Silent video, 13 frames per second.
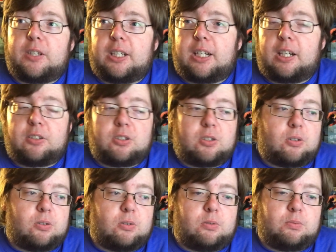and then I'll
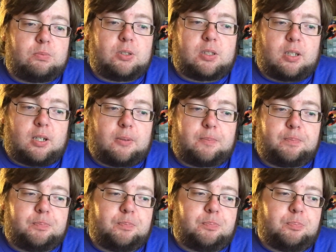do
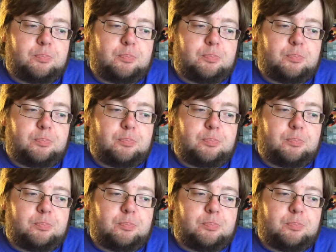some